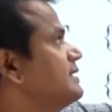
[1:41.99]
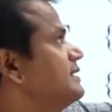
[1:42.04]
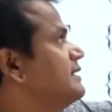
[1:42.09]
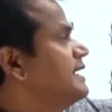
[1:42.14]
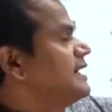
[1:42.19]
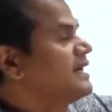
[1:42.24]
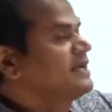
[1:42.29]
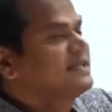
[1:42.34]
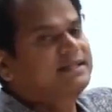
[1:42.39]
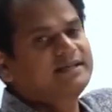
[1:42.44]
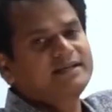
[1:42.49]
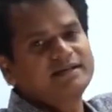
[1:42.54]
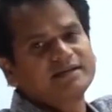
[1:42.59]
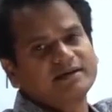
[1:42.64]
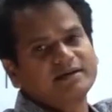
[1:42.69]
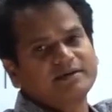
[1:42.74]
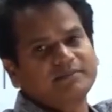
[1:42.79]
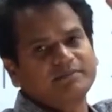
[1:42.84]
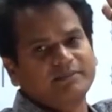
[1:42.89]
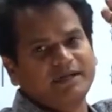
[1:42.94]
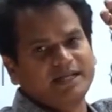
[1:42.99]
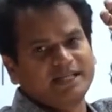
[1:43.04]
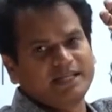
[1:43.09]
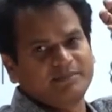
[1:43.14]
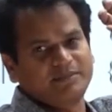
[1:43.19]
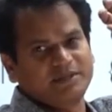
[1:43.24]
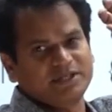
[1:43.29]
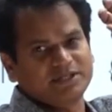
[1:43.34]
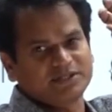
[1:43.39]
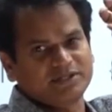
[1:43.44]
than the
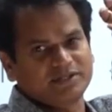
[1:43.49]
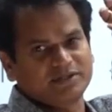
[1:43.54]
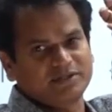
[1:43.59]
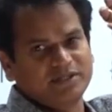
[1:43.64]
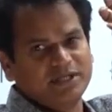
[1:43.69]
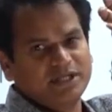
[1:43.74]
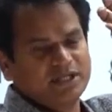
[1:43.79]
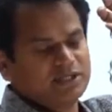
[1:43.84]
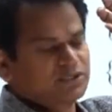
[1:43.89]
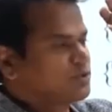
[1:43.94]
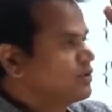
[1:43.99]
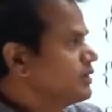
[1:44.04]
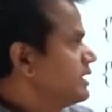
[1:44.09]
multiplication. So